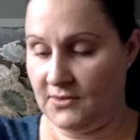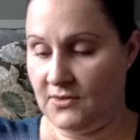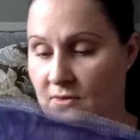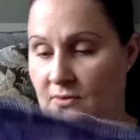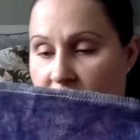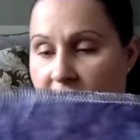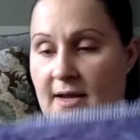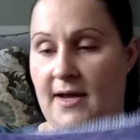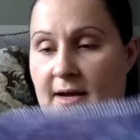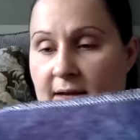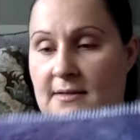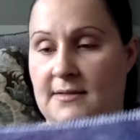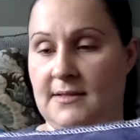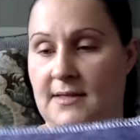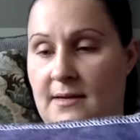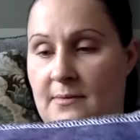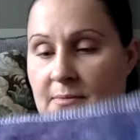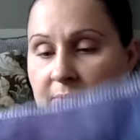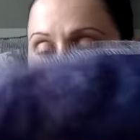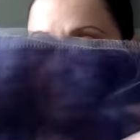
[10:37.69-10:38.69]
Zodiac
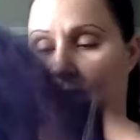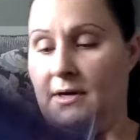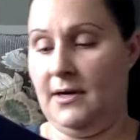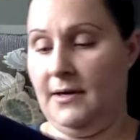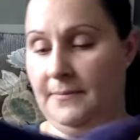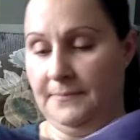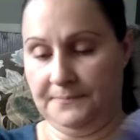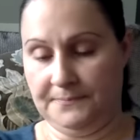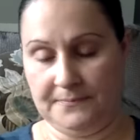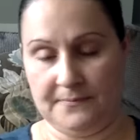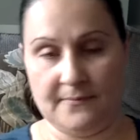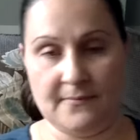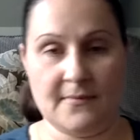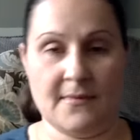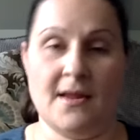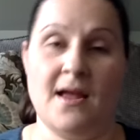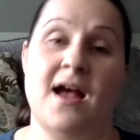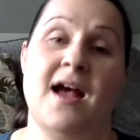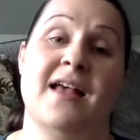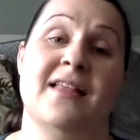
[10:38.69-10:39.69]
Sampler.
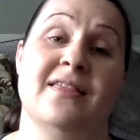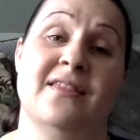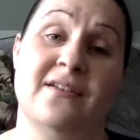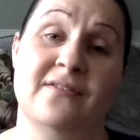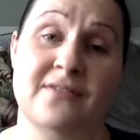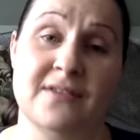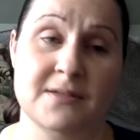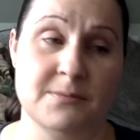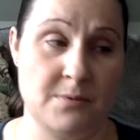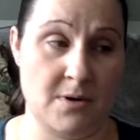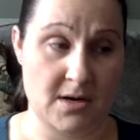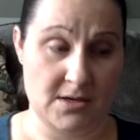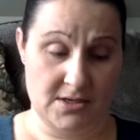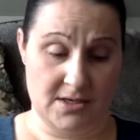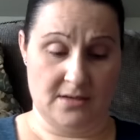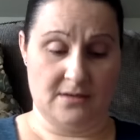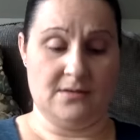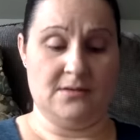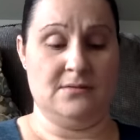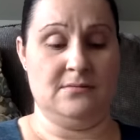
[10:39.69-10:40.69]
I love this
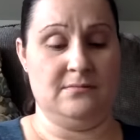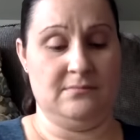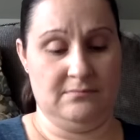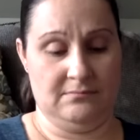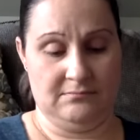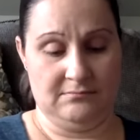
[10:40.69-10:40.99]
project.